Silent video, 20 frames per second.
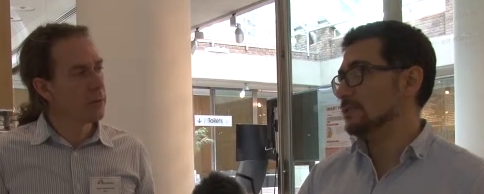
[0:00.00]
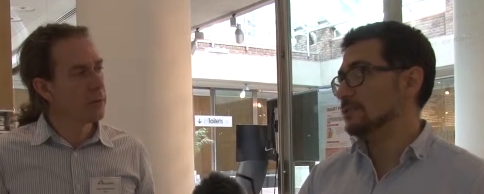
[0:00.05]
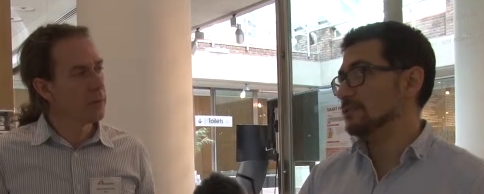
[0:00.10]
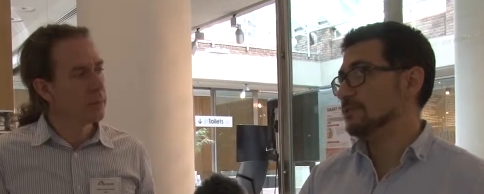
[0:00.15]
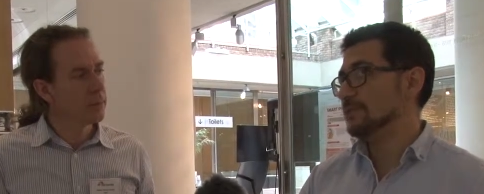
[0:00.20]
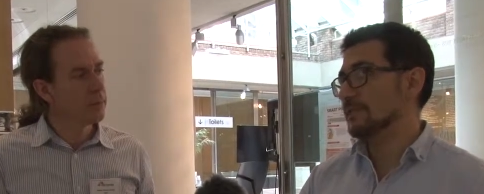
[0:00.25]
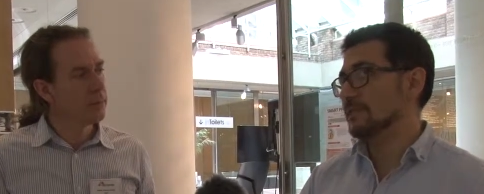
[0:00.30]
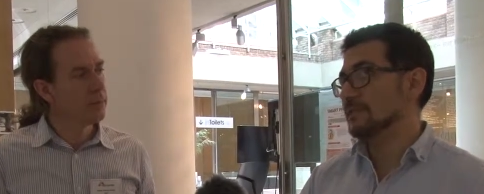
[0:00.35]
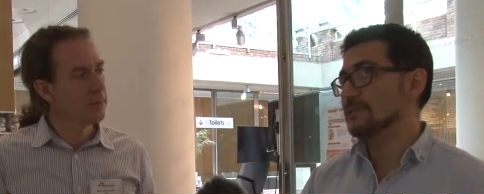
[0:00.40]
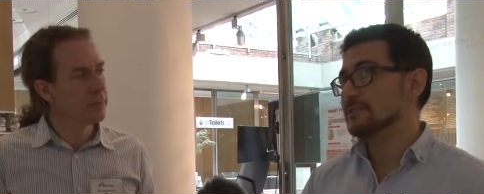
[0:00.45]

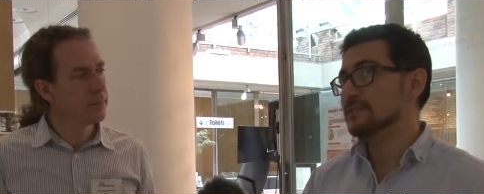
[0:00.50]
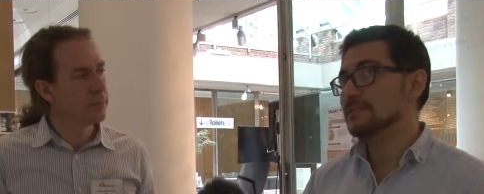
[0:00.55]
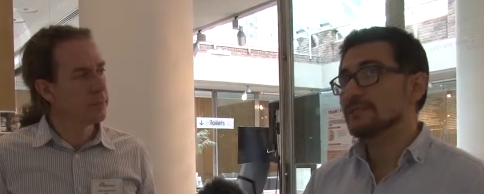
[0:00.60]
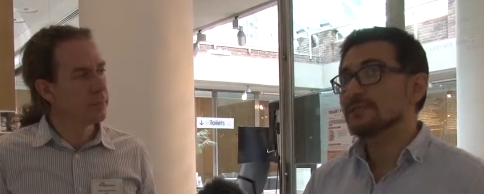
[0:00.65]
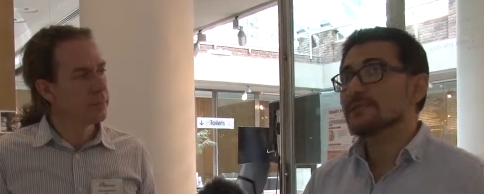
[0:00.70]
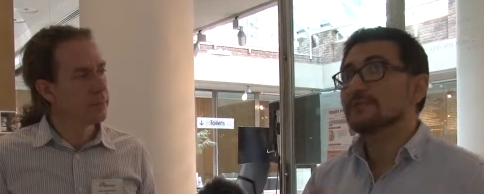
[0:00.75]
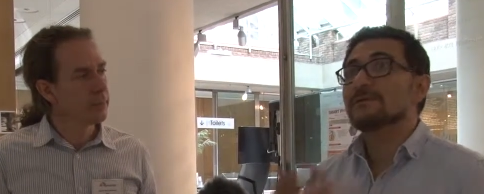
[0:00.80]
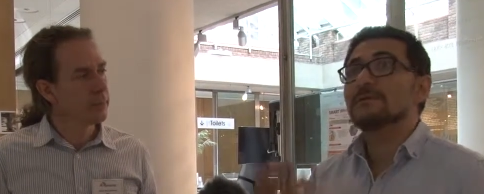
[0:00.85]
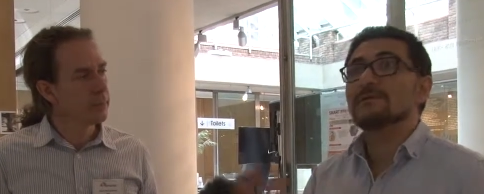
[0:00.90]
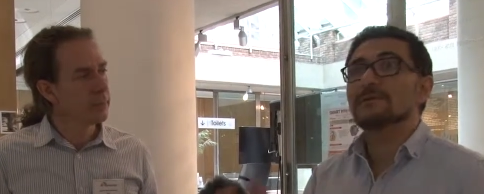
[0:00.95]
Speaker 1: exercise
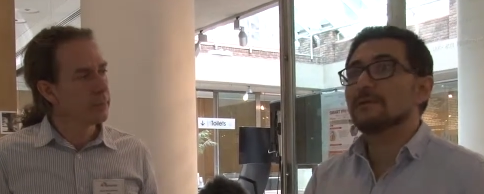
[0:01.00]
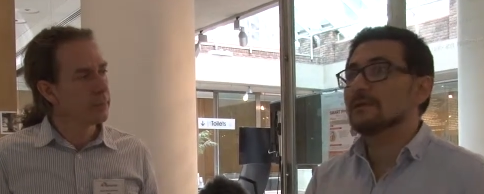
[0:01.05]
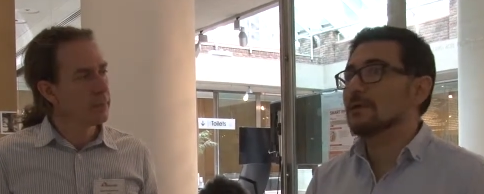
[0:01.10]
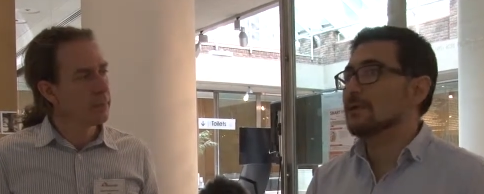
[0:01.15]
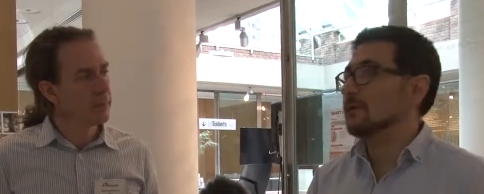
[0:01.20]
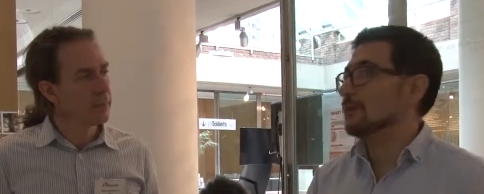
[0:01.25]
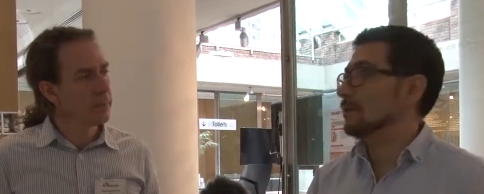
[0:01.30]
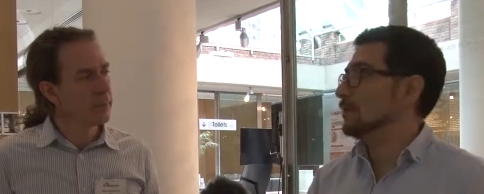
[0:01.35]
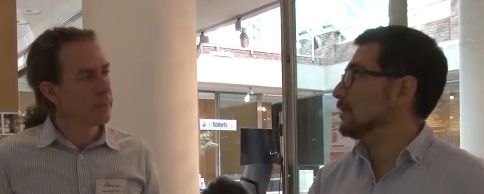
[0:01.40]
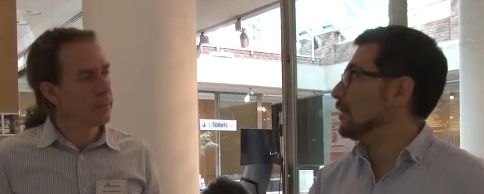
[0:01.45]

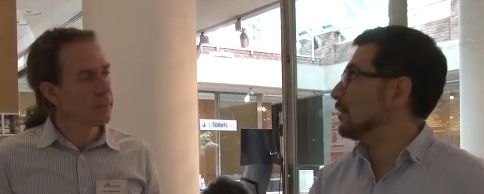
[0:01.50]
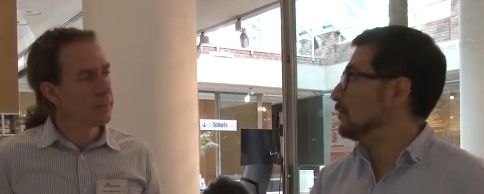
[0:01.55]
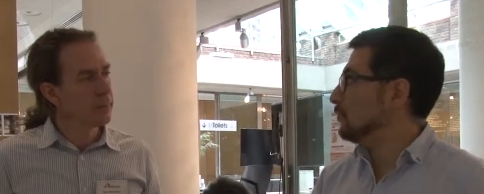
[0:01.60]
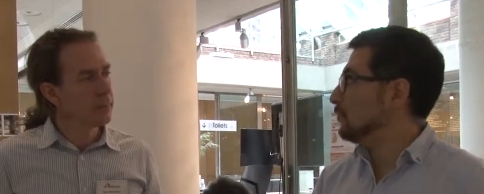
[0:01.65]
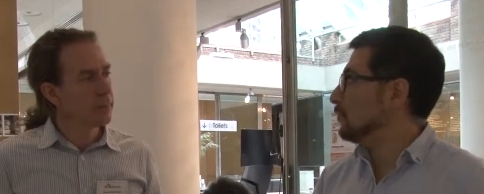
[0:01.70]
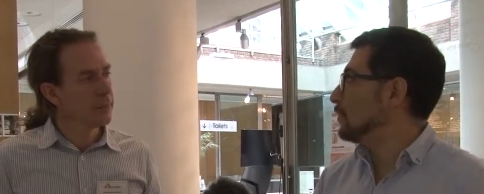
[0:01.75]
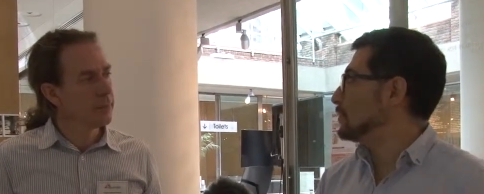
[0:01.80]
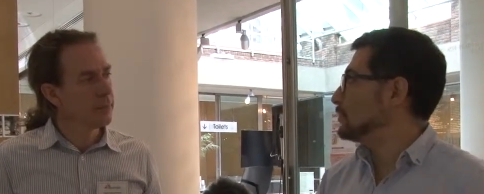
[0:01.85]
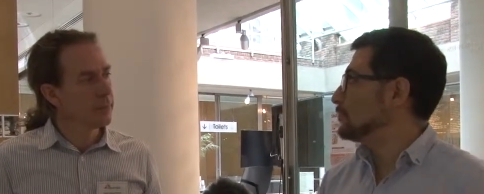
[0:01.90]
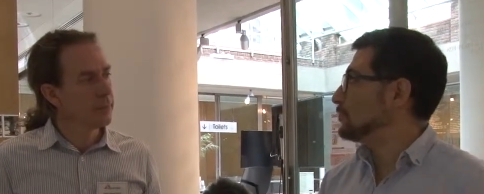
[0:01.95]
uh,
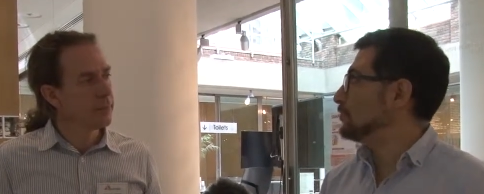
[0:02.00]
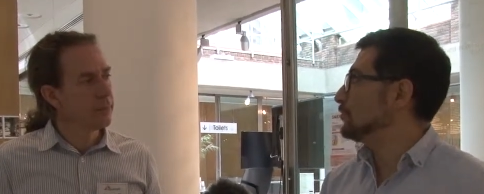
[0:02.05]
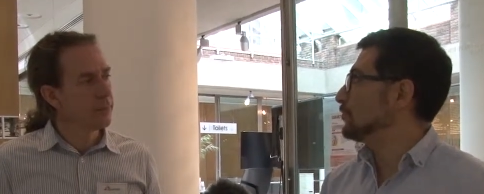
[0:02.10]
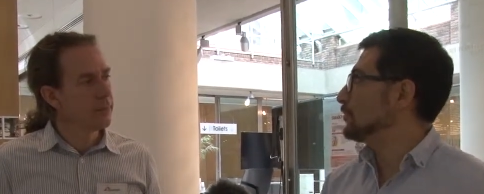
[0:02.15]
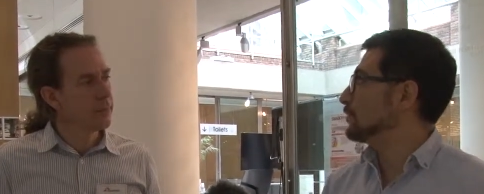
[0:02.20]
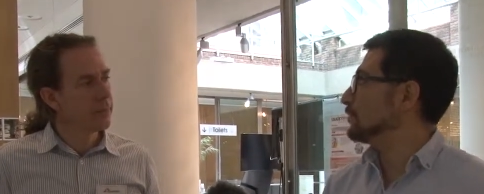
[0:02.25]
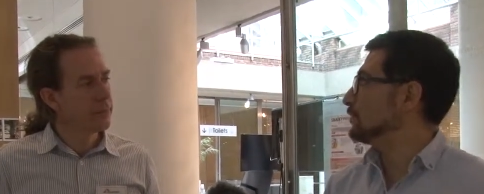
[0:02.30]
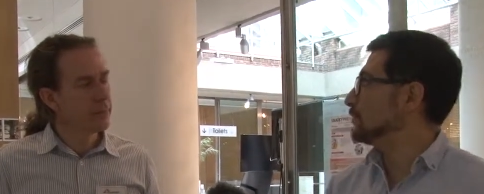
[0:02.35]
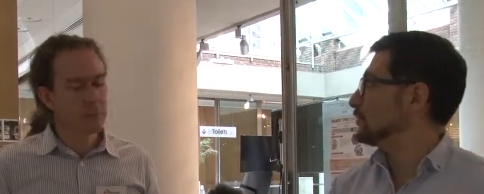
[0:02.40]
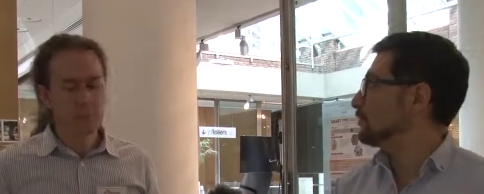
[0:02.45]
once you do
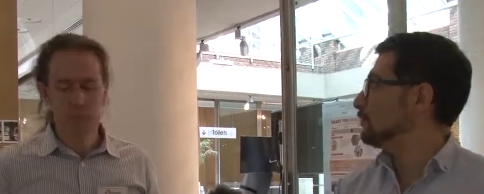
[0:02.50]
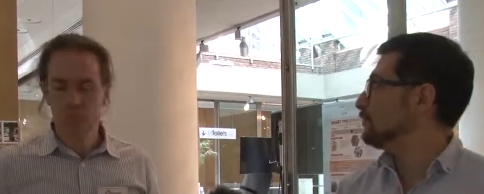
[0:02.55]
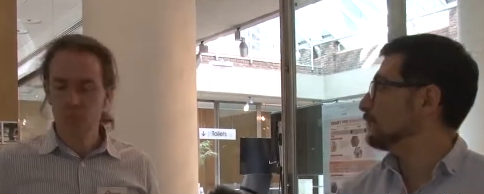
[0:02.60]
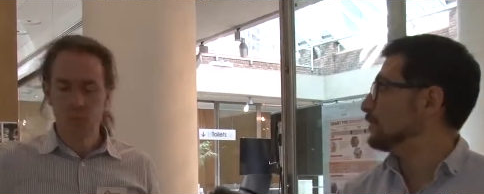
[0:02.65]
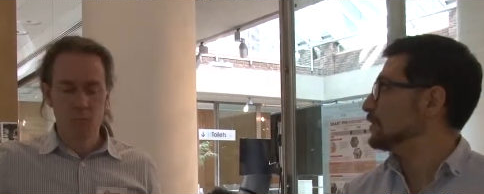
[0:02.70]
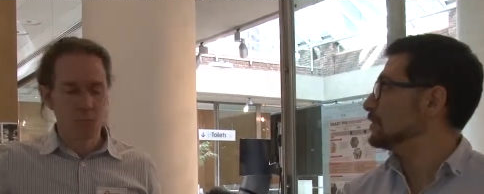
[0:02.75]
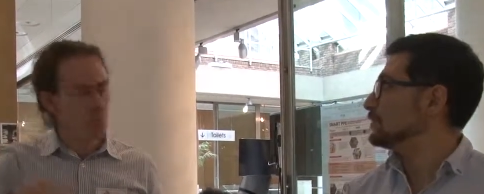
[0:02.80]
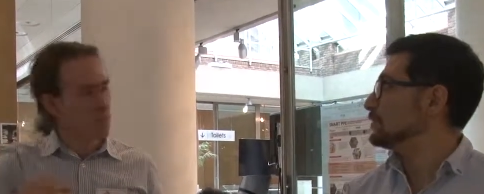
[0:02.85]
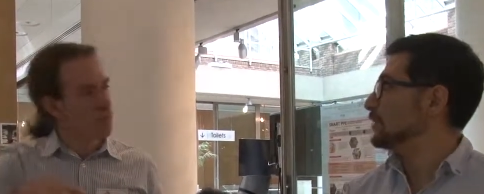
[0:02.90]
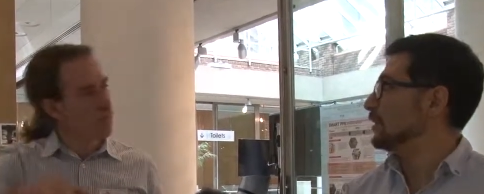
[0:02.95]
it the
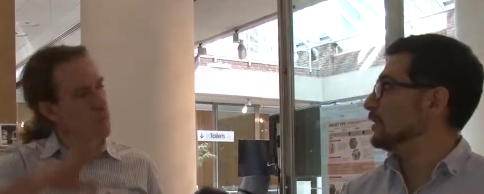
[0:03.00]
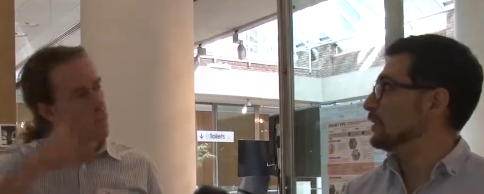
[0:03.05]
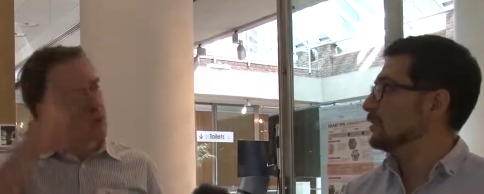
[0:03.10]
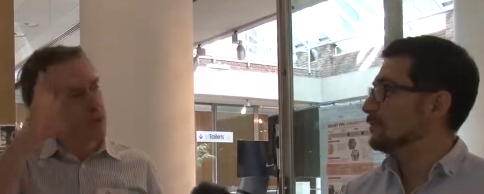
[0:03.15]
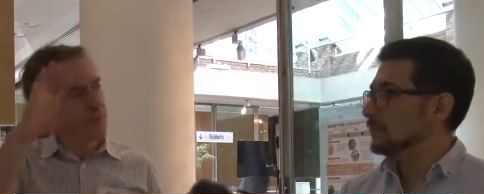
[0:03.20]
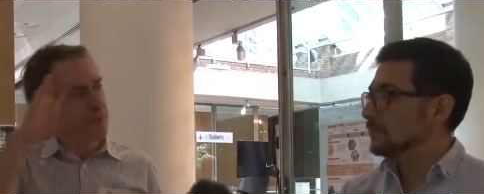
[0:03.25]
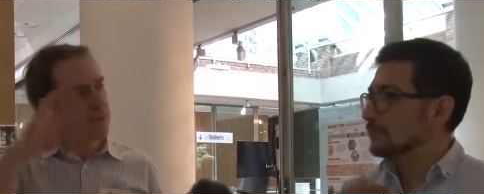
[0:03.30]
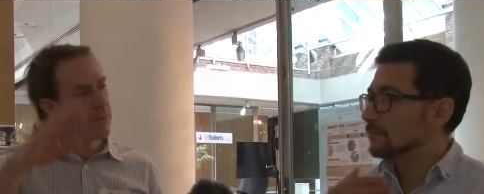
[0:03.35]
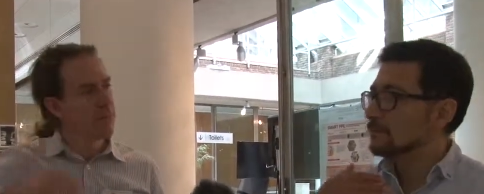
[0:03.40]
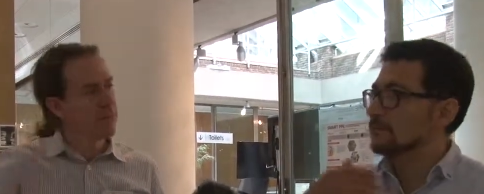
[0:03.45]
first day,
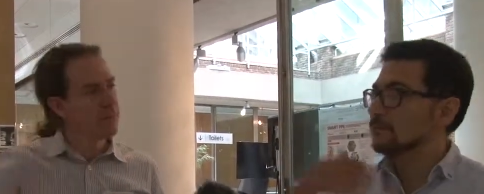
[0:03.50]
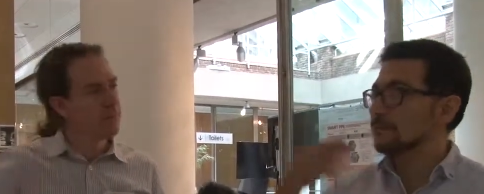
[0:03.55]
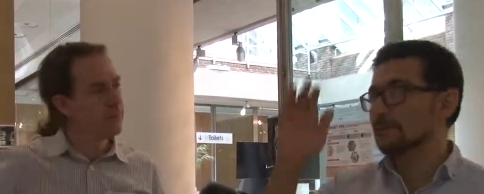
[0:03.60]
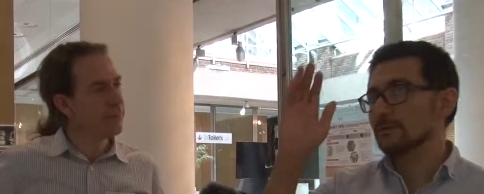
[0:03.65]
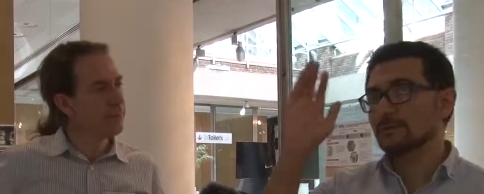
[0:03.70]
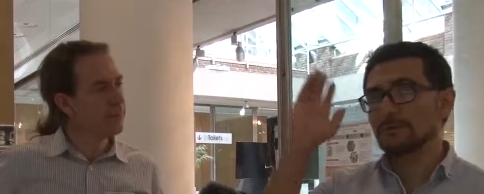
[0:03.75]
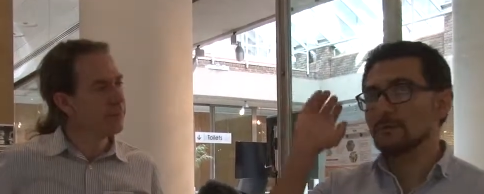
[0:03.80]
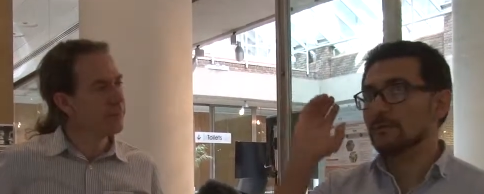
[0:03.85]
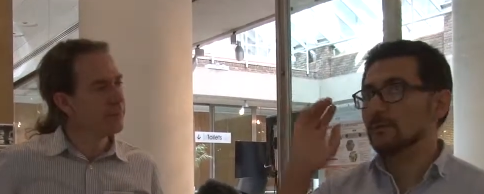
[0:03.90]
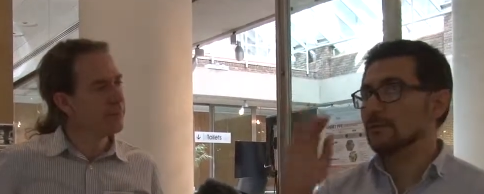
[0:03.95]

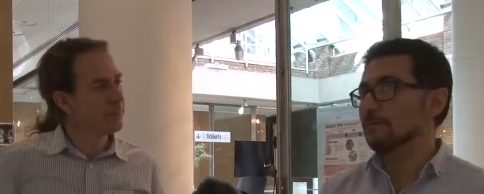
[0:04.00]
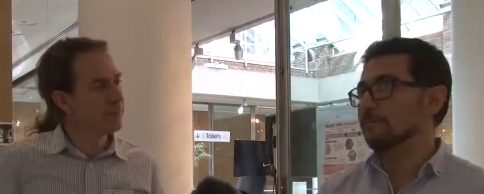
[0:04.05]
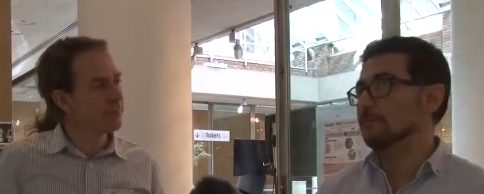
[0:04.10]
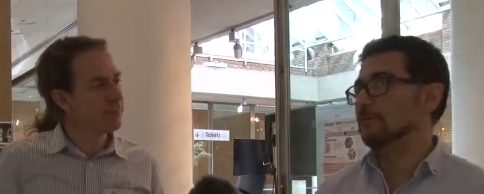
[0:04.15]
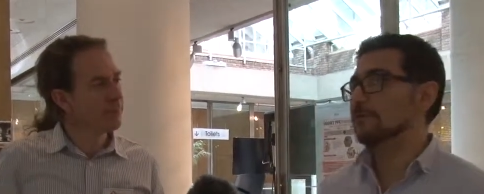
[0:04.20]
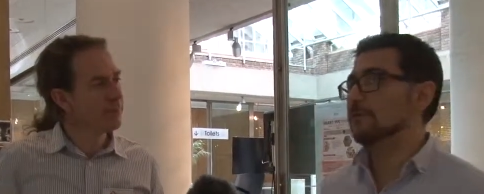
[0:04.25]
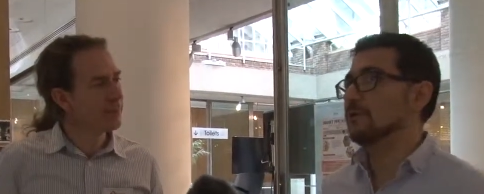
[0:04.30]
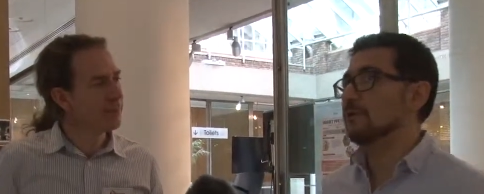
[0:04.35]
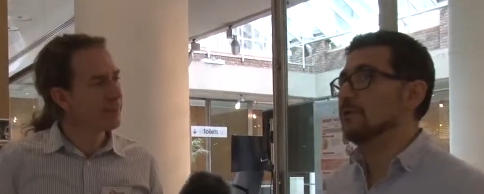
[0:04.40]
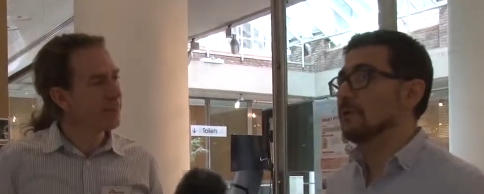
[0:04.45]
then off
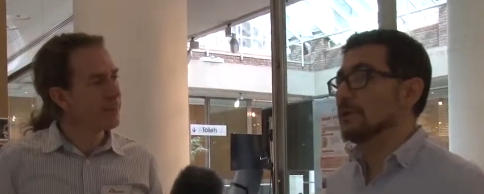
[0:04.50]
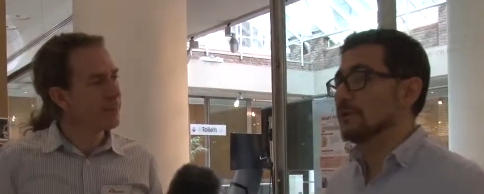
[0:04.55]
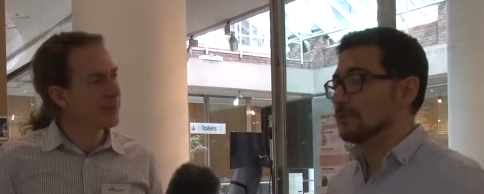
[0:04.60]
you go.